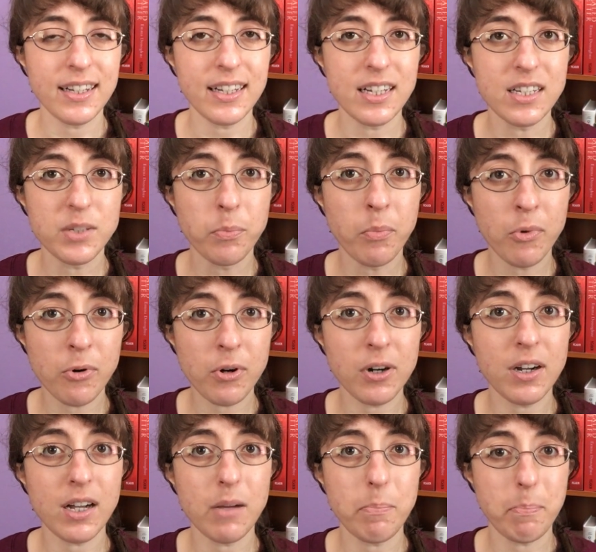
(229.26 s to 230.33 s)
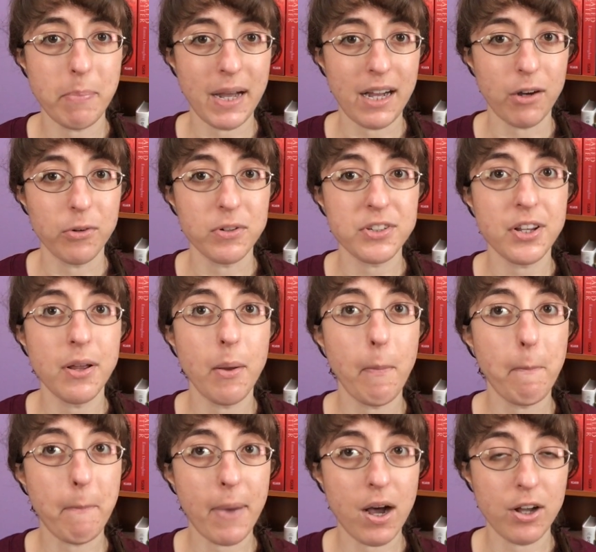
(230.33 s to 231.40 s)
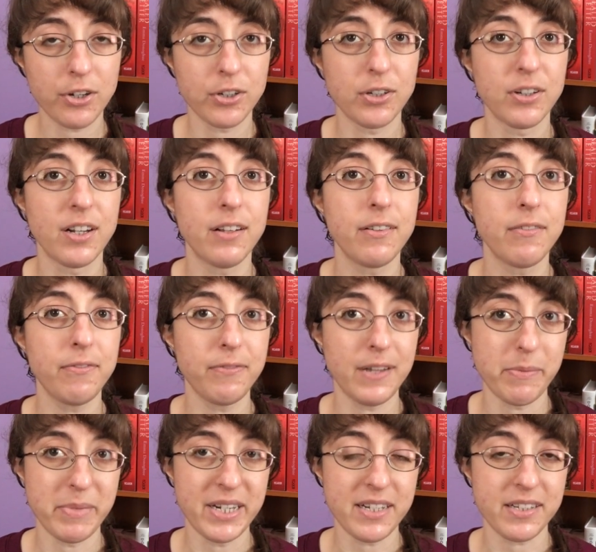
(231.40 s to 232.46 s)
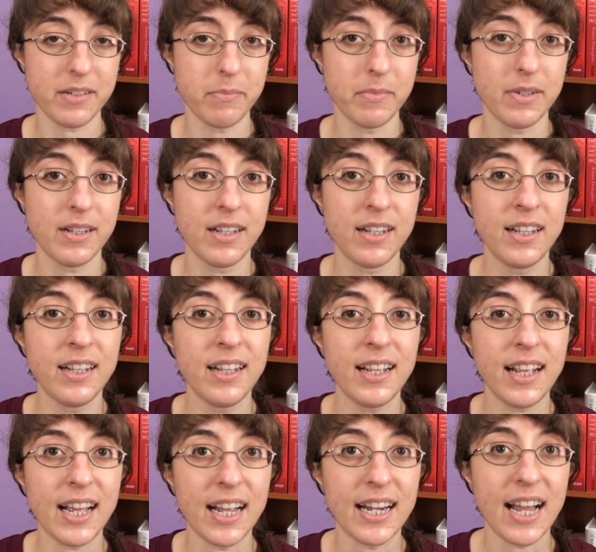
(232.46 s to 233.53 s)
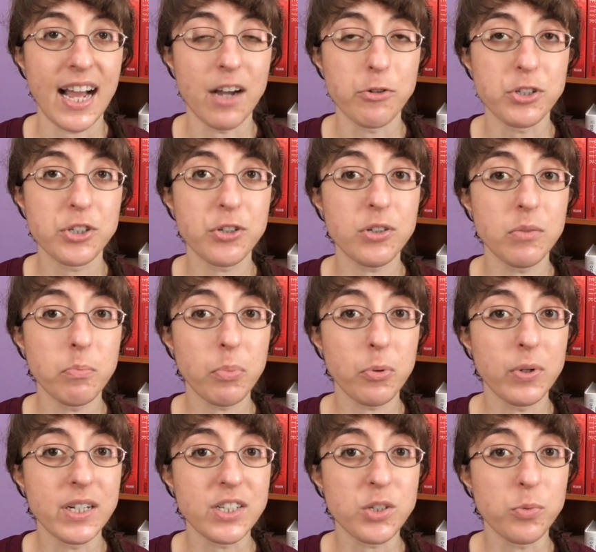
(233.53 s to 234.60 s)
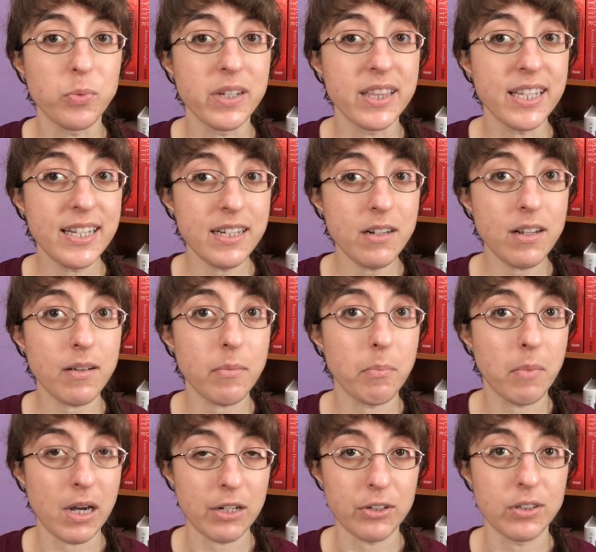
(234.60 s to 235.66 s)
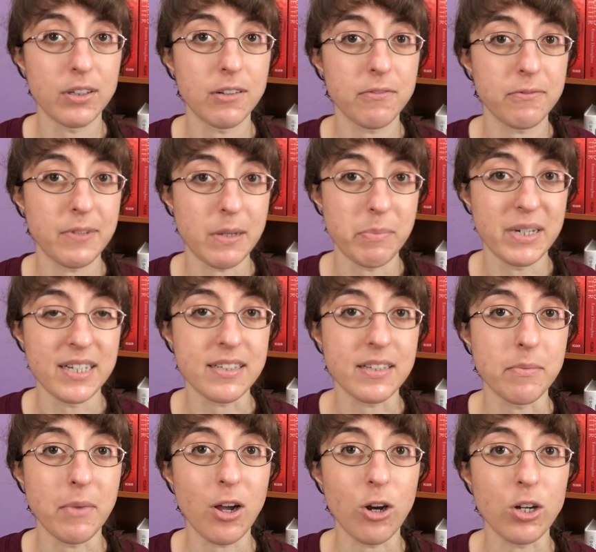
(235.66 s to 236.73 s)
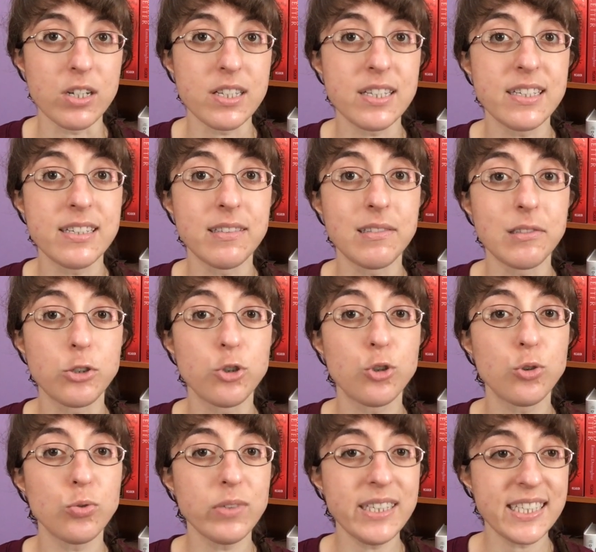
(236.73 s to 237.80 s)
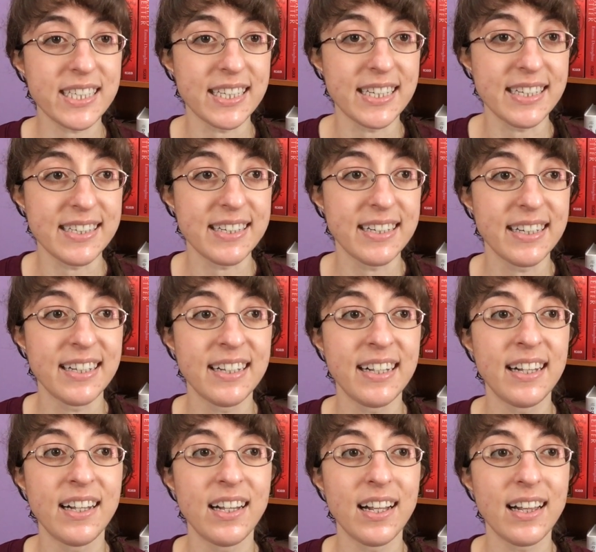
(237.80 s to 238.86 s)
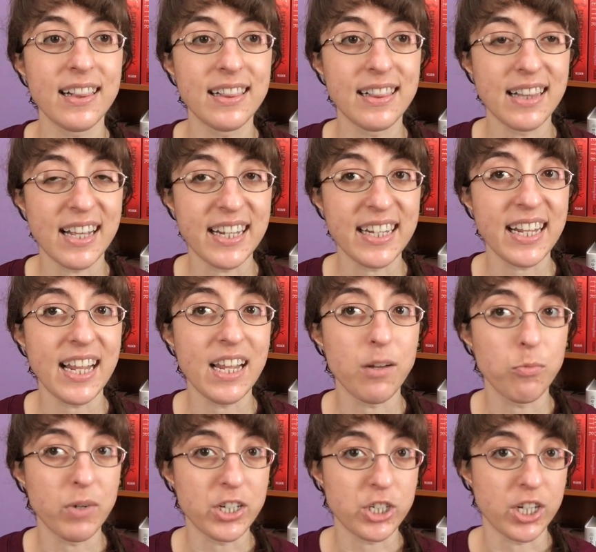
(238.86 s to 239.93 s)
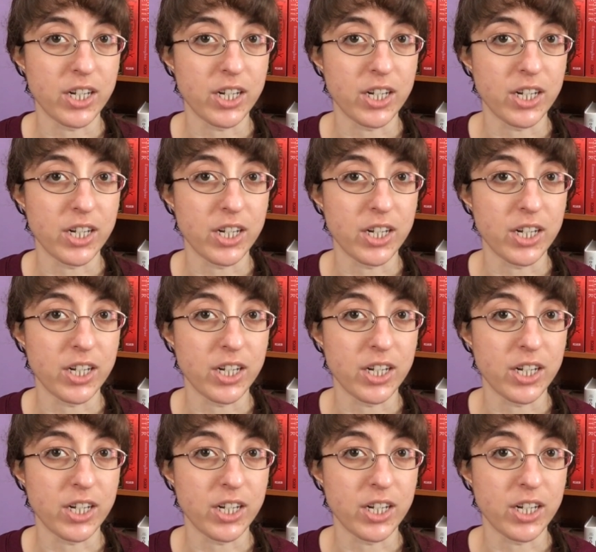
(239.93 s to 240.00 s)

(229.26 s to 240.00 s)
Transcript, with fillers: is more about modern feminism and how certain points within modern feminism are still treated like a witch